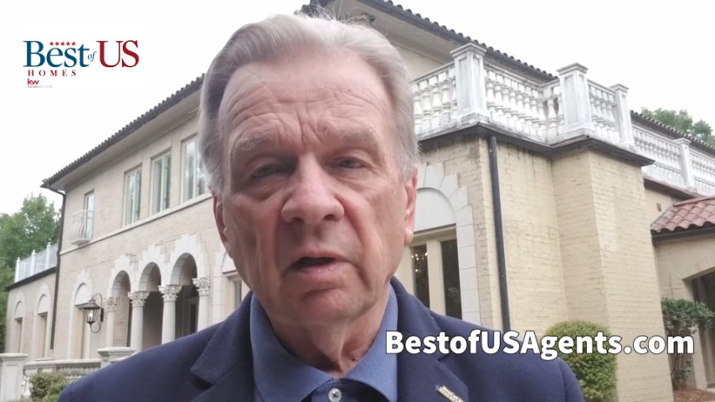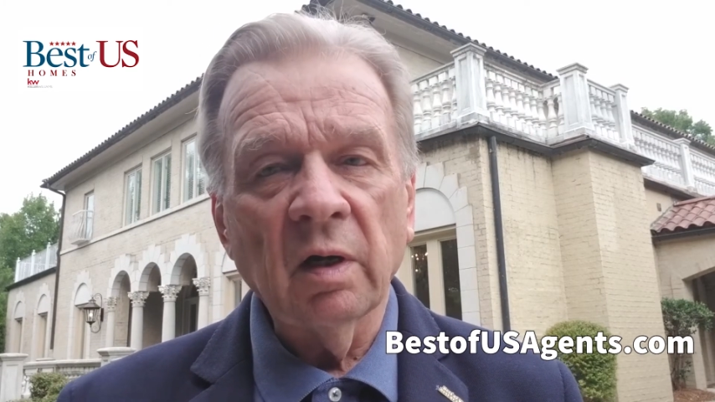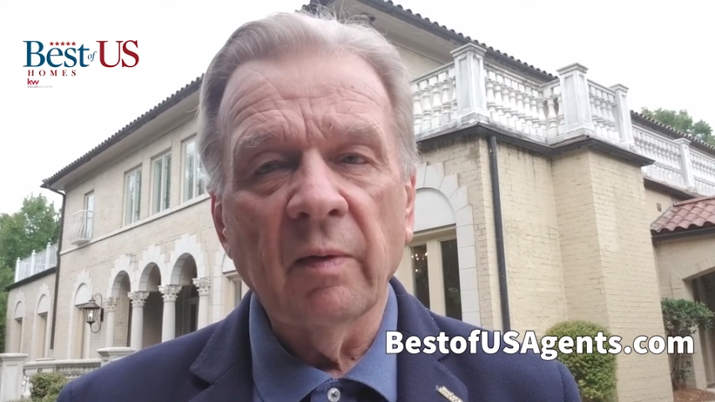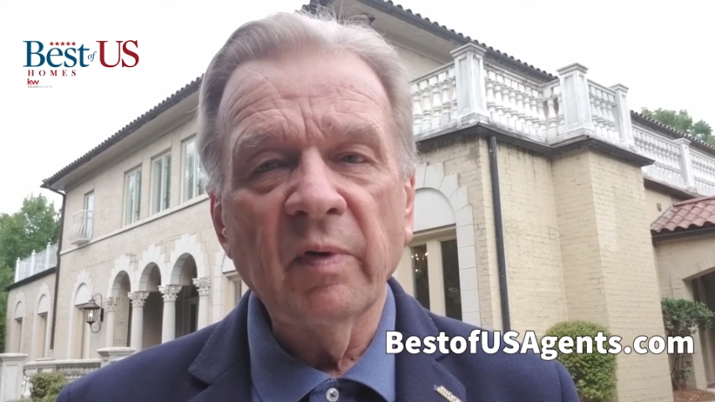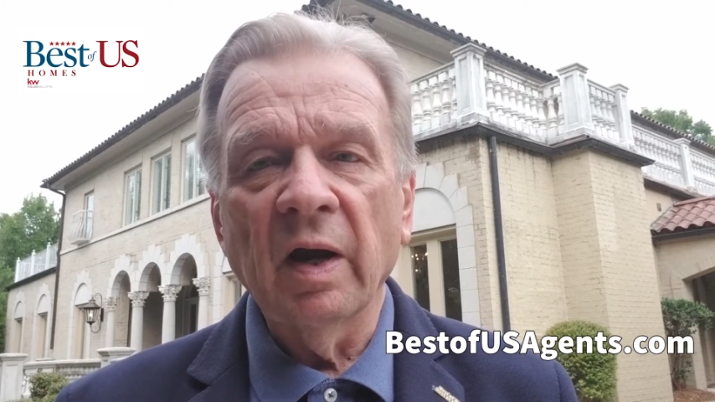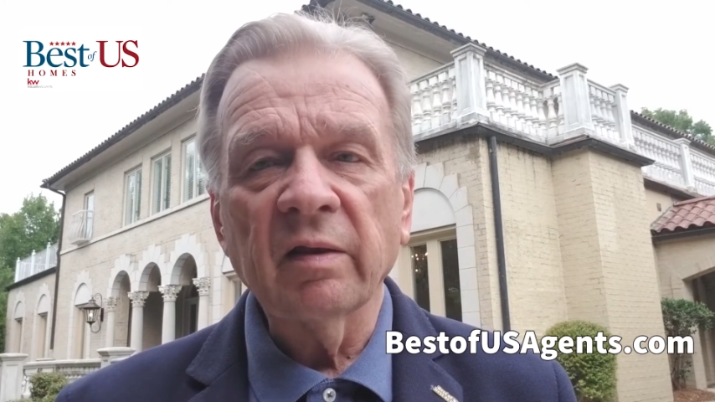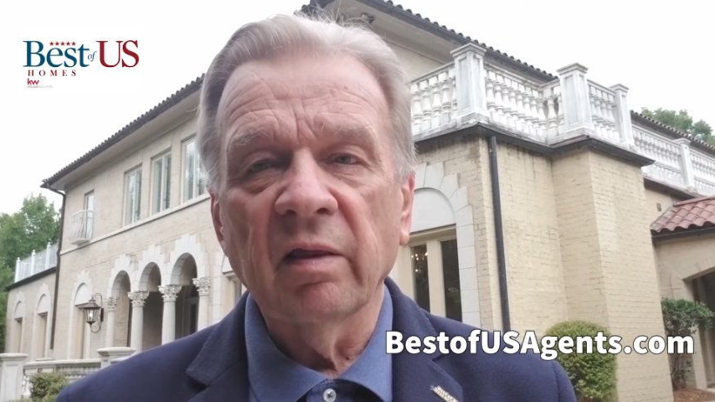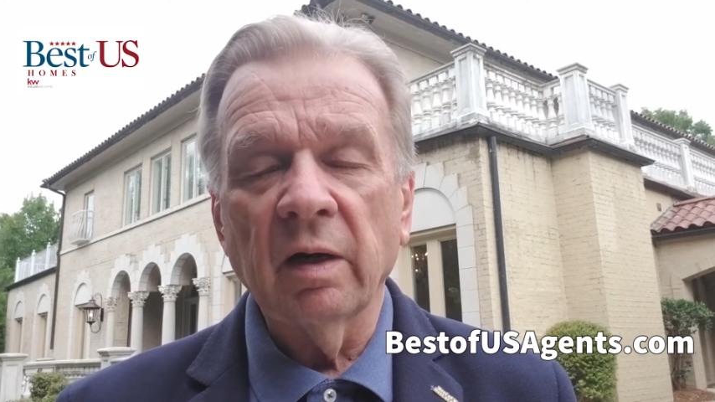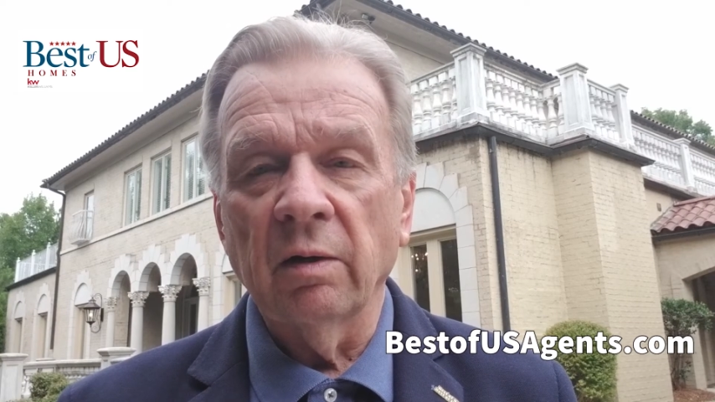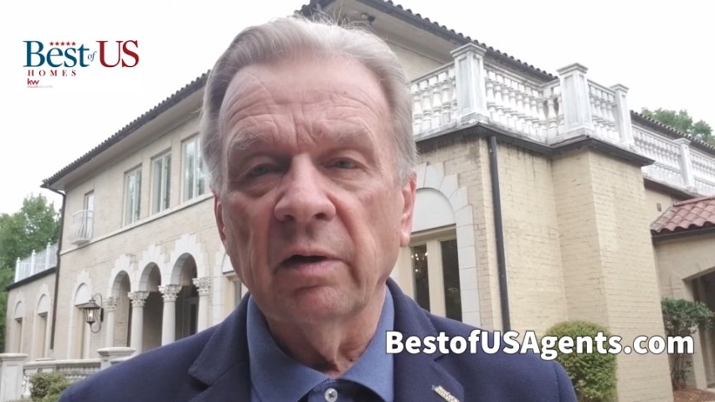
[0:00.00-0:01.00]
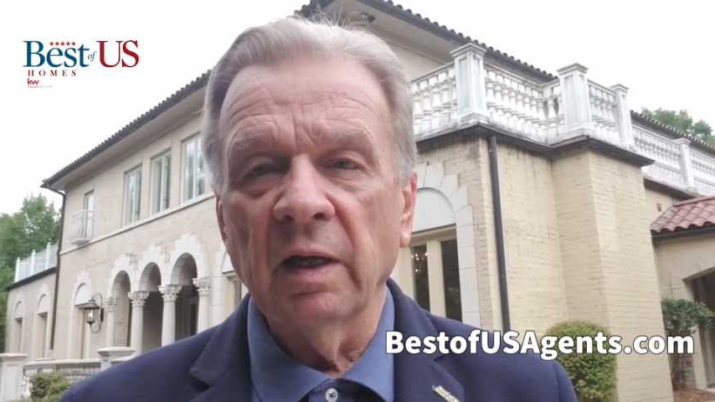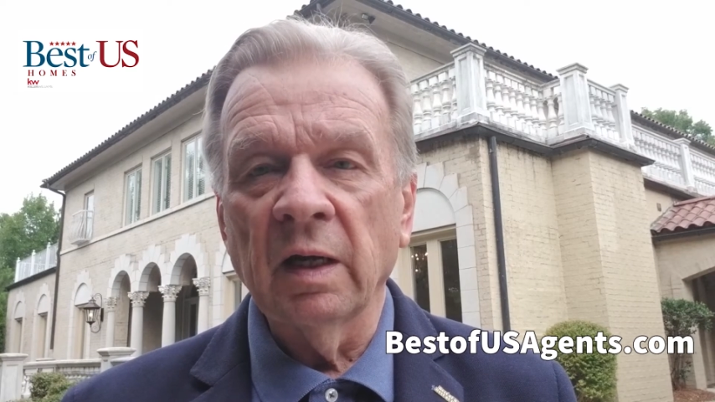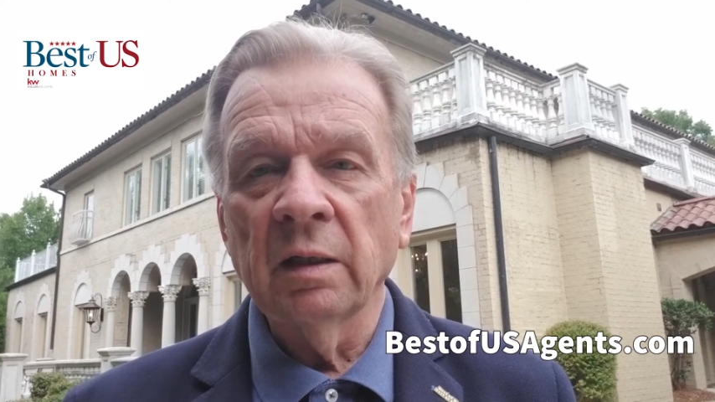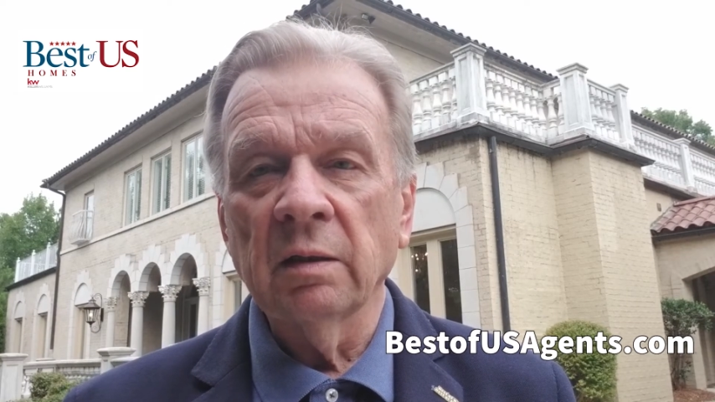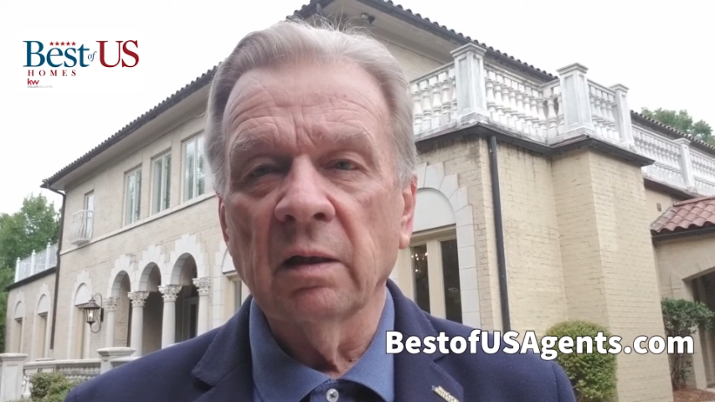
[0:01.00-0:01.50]
and I'm not there
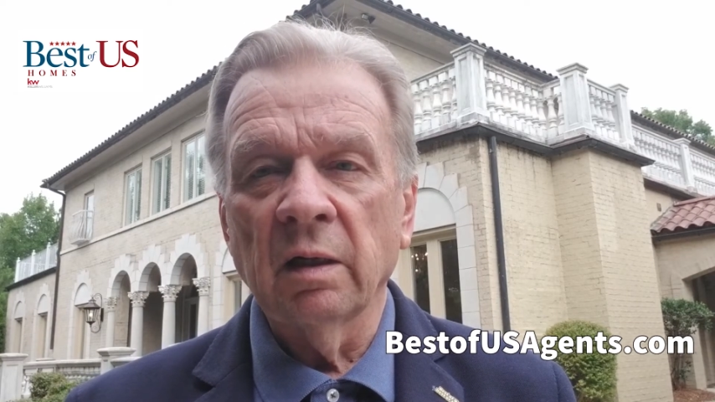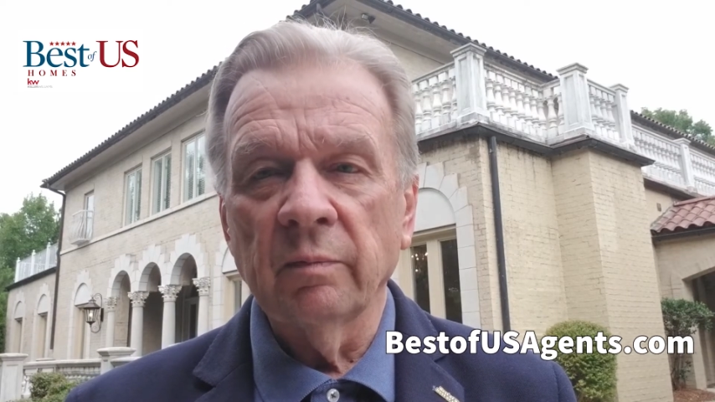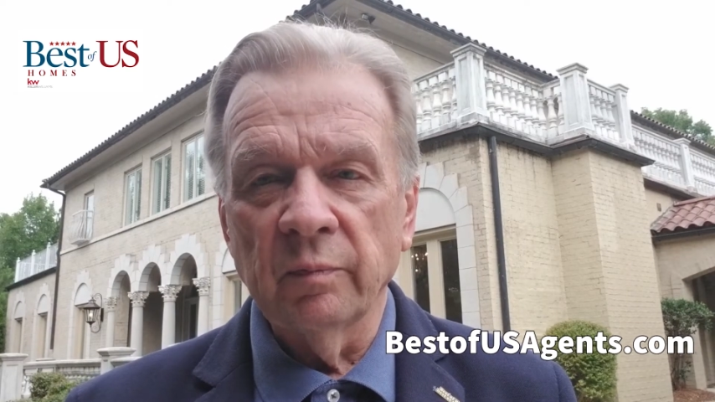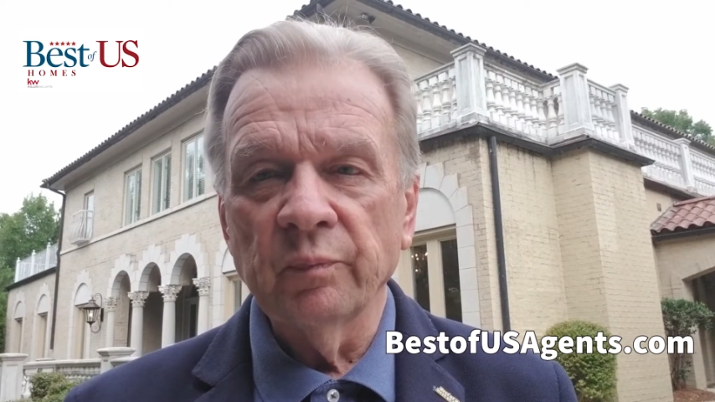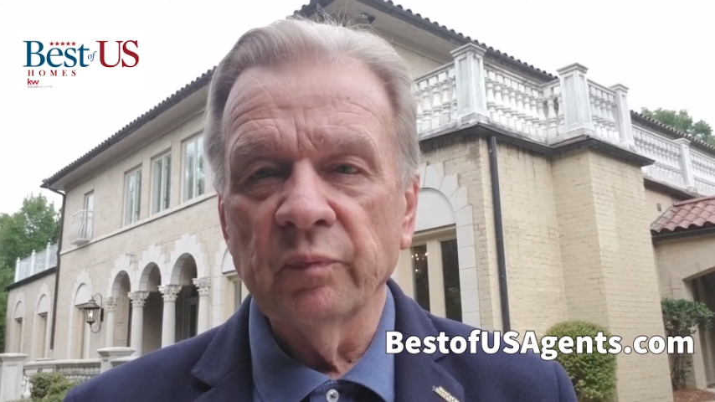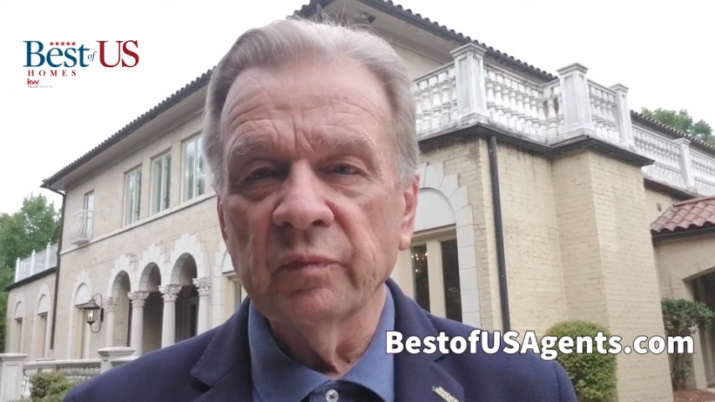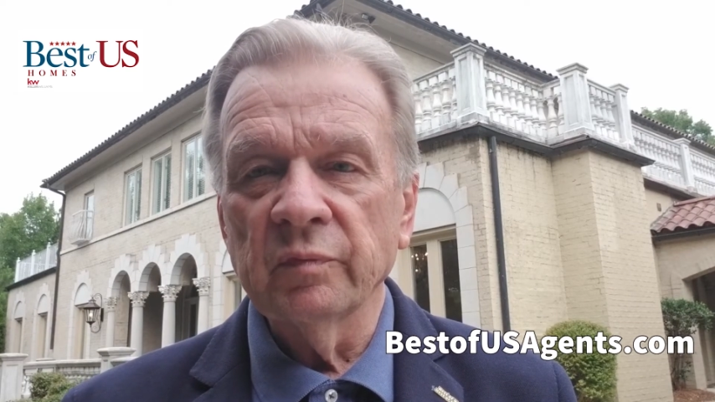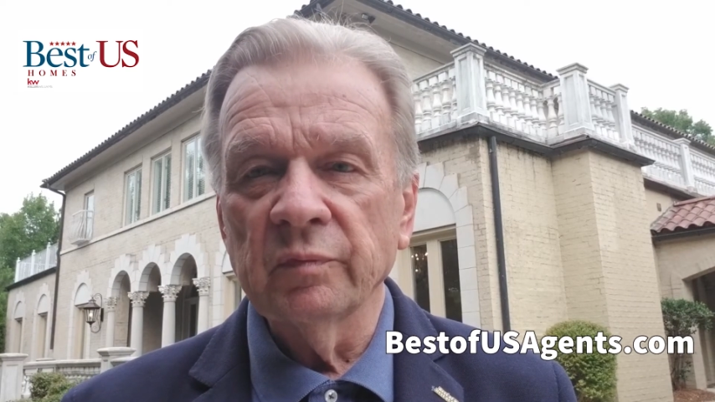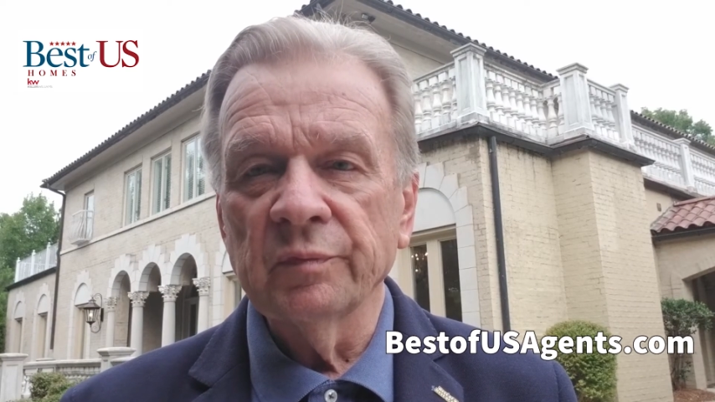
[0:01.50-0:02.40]
yet, I'm